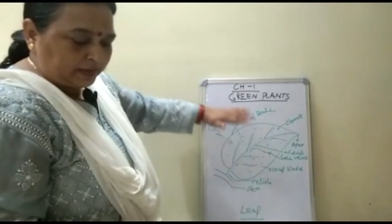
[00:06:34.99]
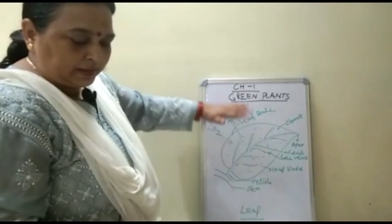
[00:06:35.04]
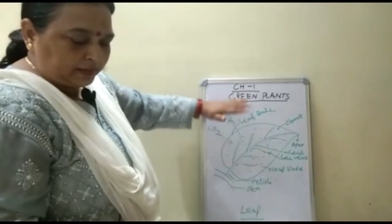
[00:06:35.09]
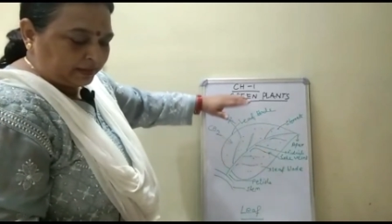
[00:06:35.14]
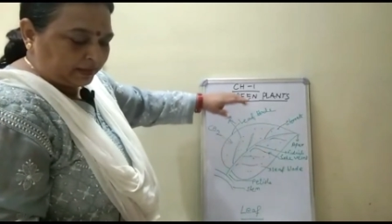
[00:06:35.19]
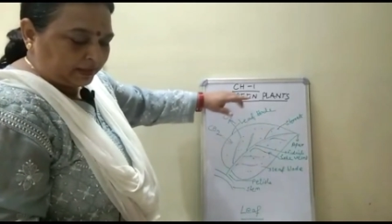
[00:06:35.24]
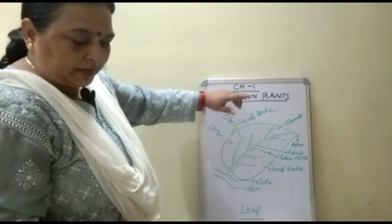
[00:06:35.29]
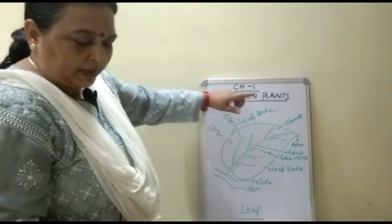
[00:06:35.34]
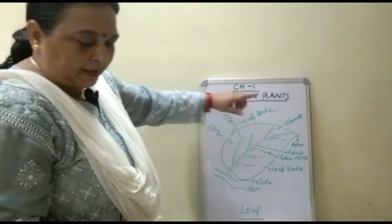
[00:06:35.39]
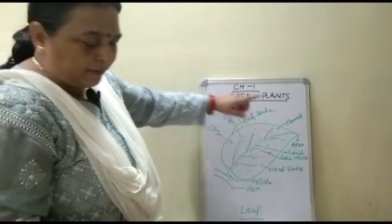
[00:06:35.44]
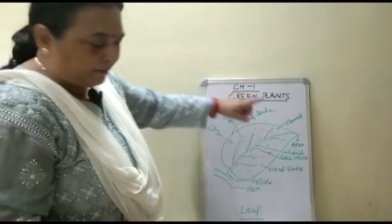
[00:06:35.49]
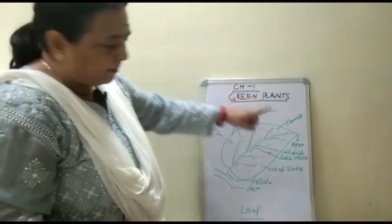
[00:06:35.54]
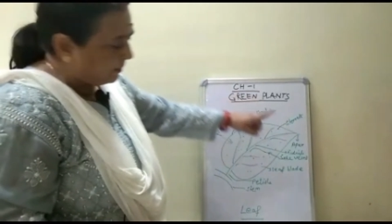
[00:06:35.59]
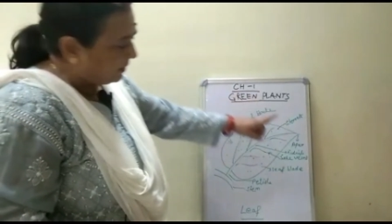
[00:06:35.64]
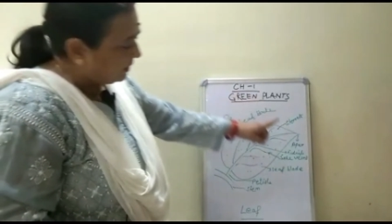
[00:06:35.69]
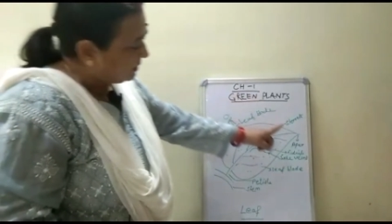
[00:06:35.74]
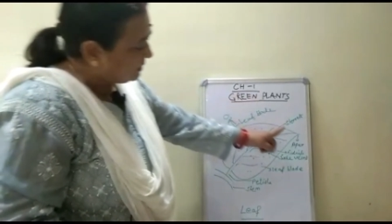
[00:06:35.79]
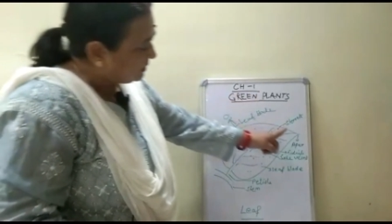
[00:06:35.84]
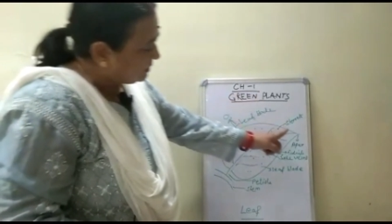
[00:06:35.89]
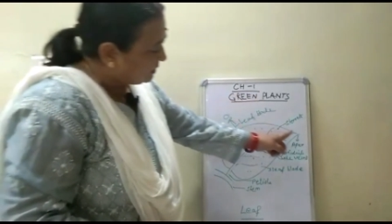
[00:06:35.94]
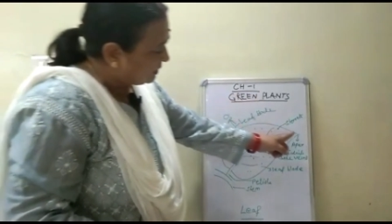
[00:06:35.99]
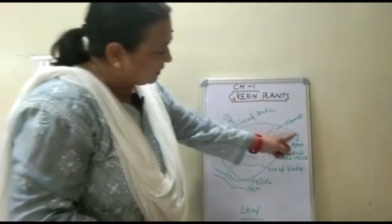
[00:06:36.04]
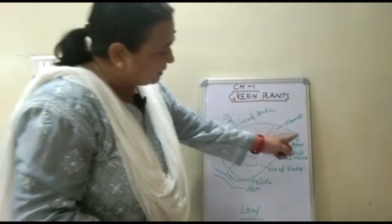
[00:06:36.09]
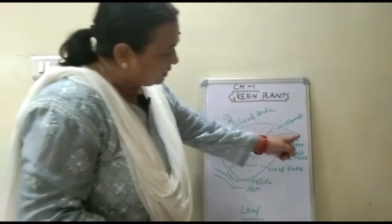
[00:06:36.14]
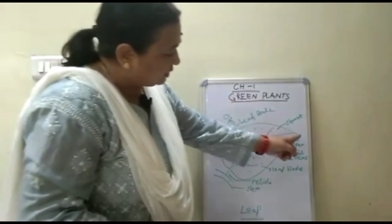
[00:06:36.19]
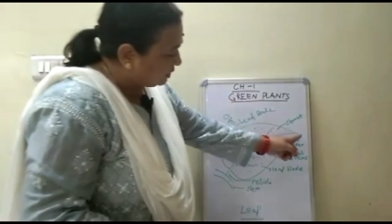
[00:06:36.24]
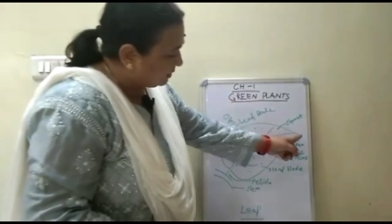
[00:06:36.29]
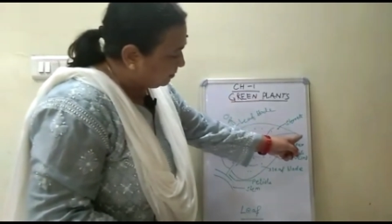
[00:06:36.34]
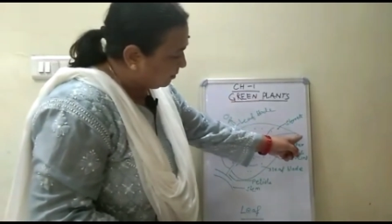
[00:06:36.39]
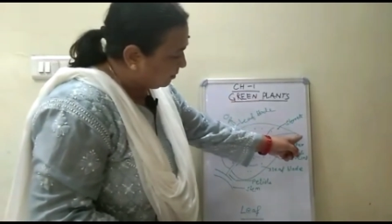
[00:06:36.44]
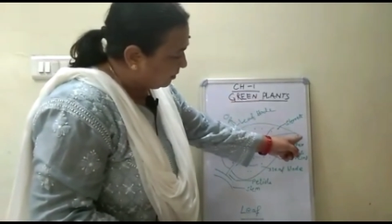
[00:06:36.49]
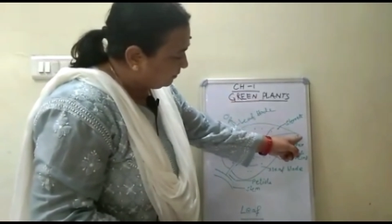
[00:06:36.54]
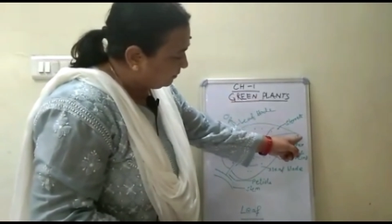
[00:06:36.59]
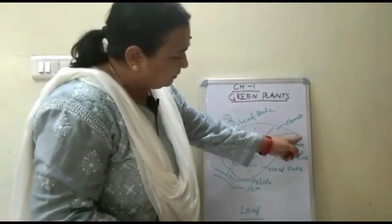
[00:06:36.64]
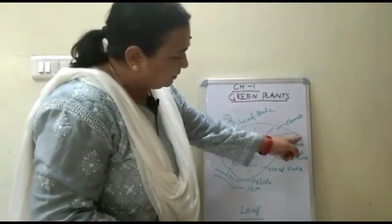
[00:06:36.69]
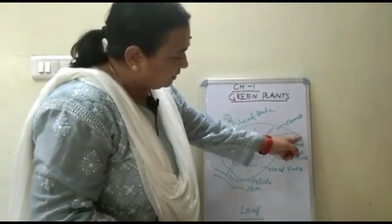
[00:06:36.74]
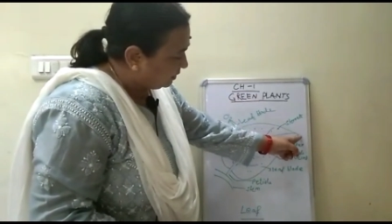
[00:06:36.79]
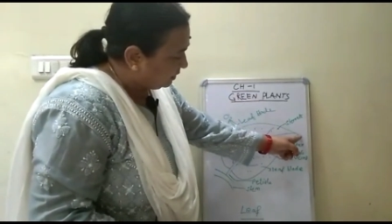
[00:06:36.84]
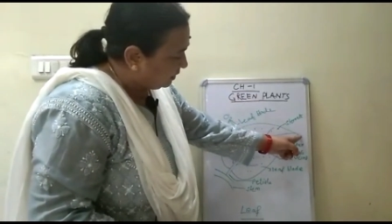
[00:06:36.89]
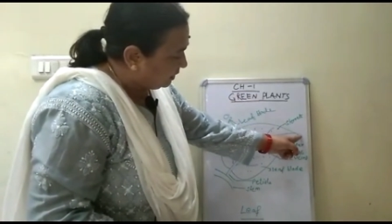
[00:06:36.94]
Then apex, the tip of
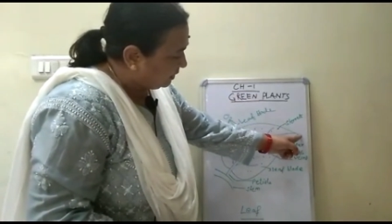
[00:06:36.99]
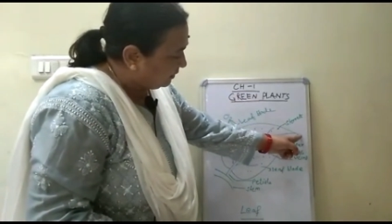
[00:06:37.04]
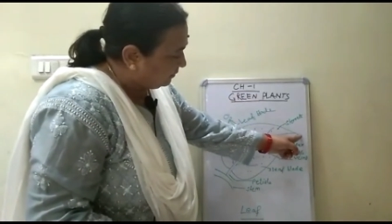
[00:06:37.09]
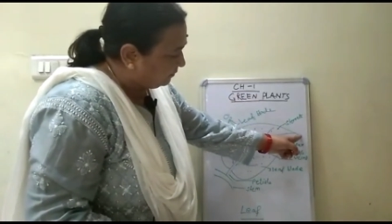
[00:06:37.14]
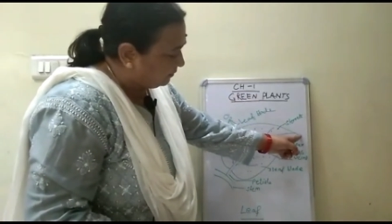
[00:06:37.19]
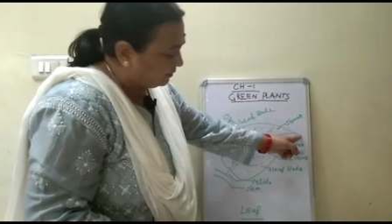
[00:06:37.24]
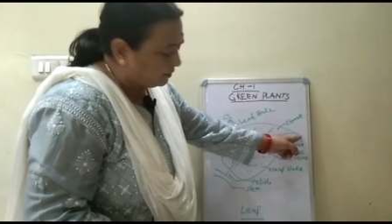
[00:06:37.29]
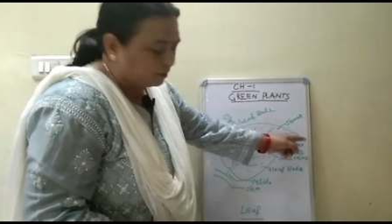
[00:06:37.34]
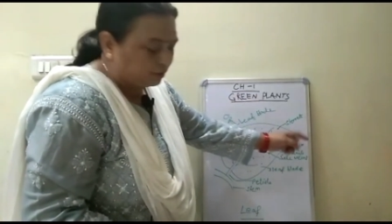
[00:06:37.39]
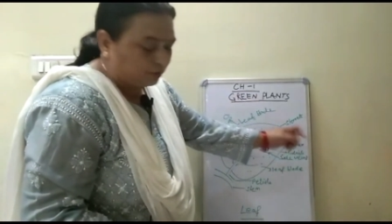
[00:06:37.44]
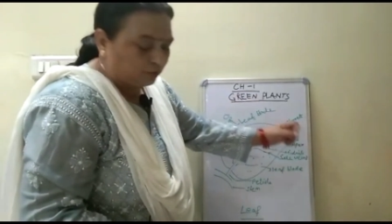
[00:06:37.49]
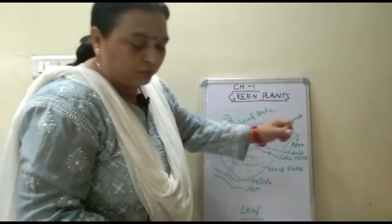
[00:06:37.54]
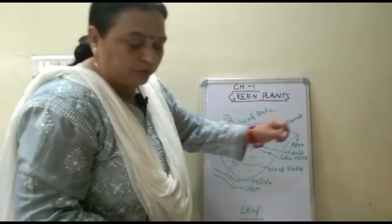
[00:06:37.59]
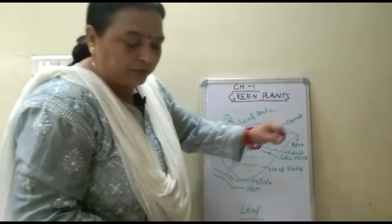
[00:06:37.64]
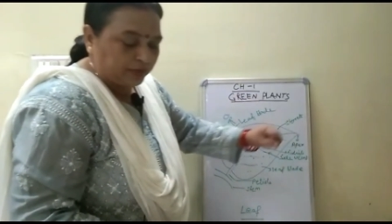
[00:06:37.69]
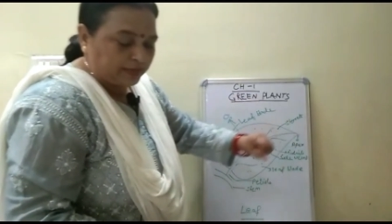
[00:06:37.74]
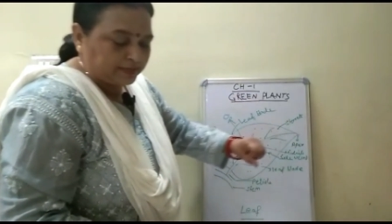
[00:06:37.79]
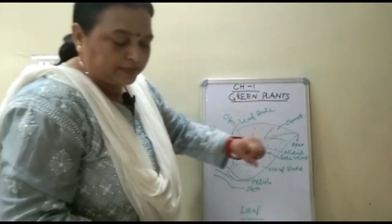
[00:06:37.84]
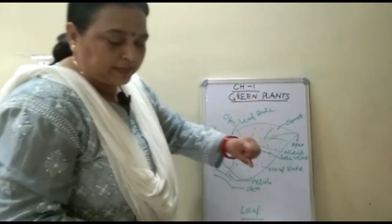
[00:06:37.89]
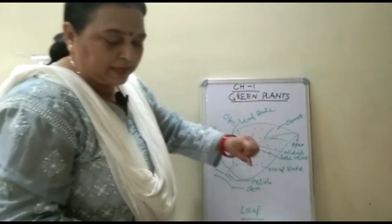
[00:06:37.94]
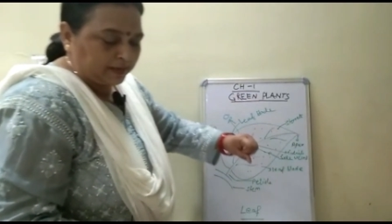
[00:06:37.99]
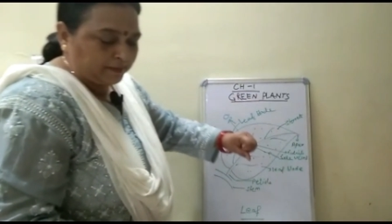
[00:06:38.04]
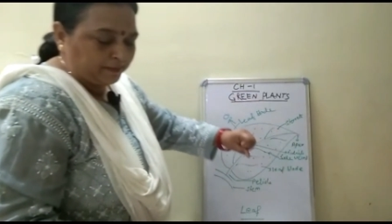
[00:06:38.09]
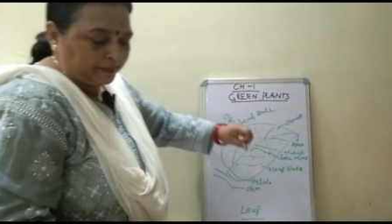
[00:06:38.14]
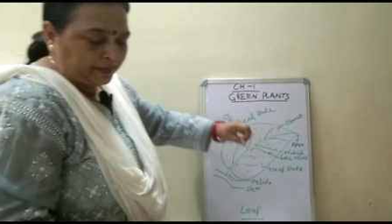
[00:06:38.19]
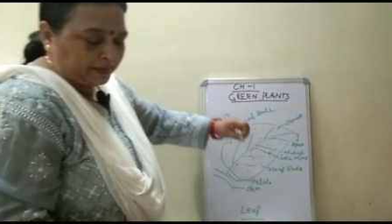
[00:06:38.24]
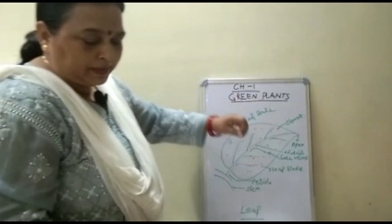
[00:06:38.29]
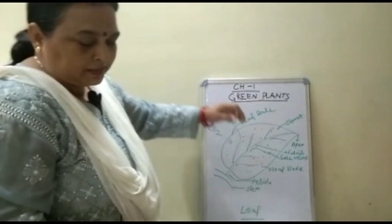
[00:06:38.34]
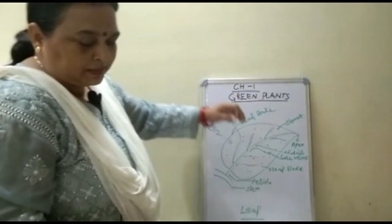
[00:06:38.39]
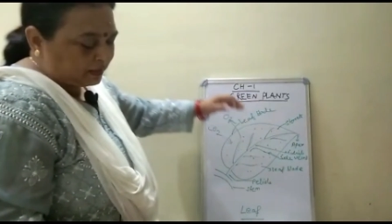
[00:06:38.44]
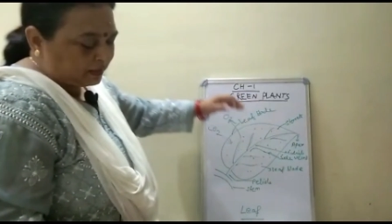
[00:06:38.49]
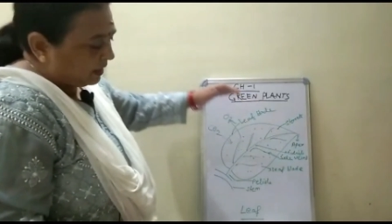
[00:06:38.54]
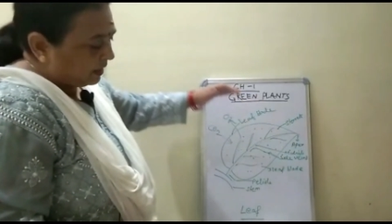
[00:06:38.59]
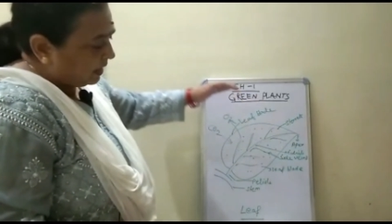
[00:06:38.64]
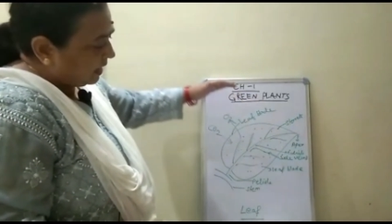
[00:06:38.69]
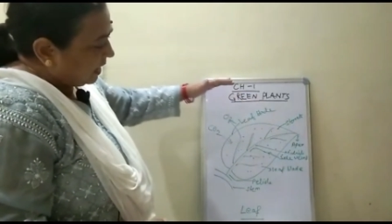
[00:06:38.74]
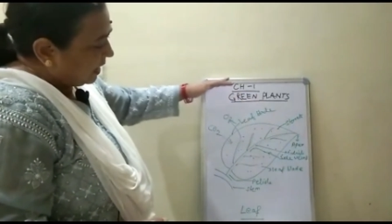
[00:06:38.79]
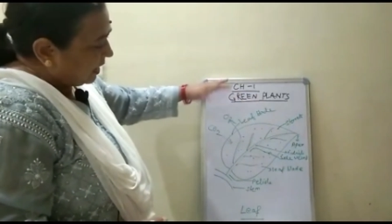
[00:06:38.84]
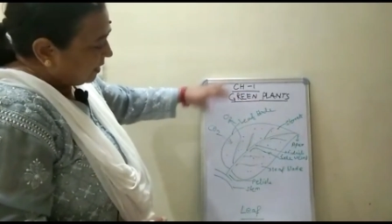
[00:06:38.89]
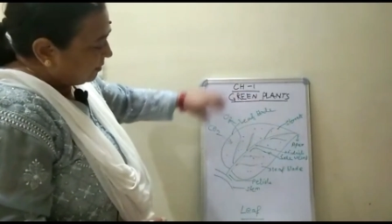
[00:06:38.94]
the leaf is known as apex.
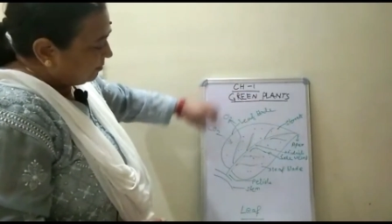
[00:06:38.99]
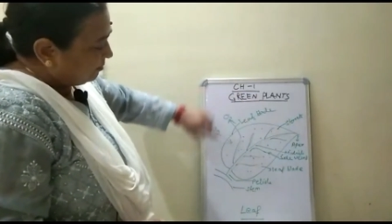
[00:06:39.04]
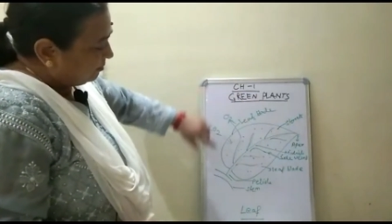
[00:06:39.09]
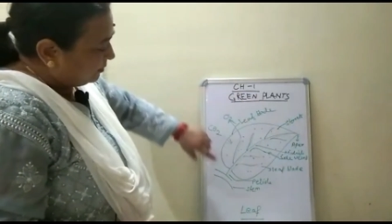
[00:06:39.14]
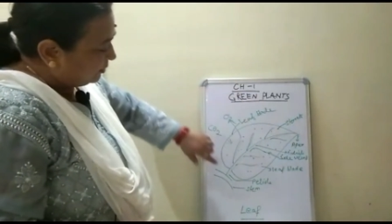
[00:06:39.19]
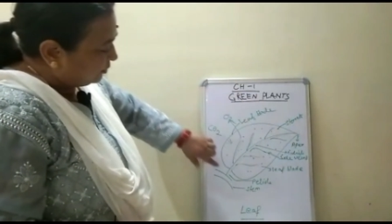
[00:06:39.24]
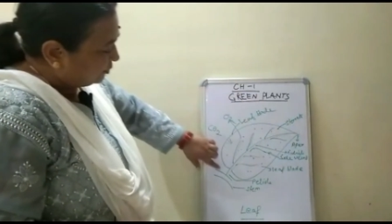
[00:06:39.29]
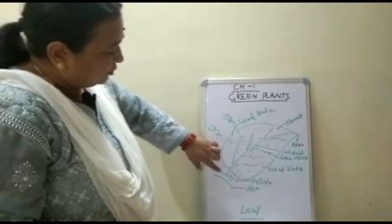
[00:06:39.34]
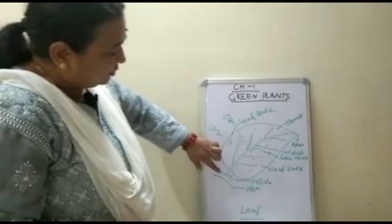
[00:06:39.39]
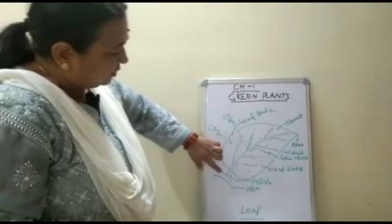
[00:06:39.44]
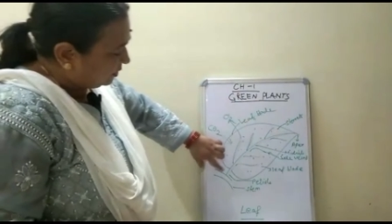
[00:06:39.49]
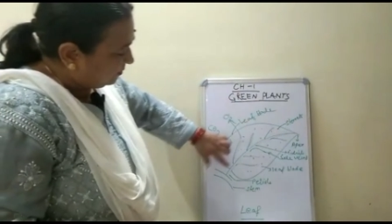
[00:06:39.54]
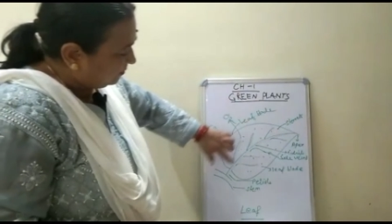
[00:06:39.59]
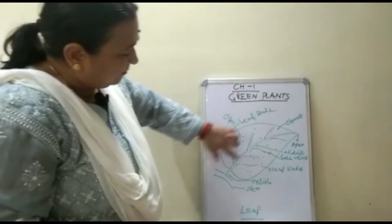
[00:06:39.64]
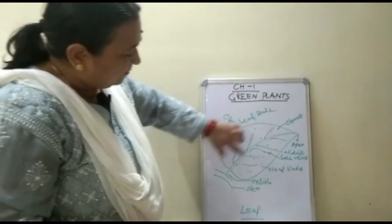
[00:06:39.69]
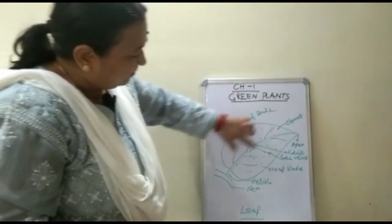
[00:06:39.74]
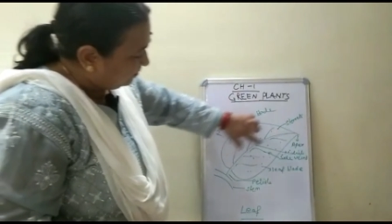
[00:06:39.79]
Midrib,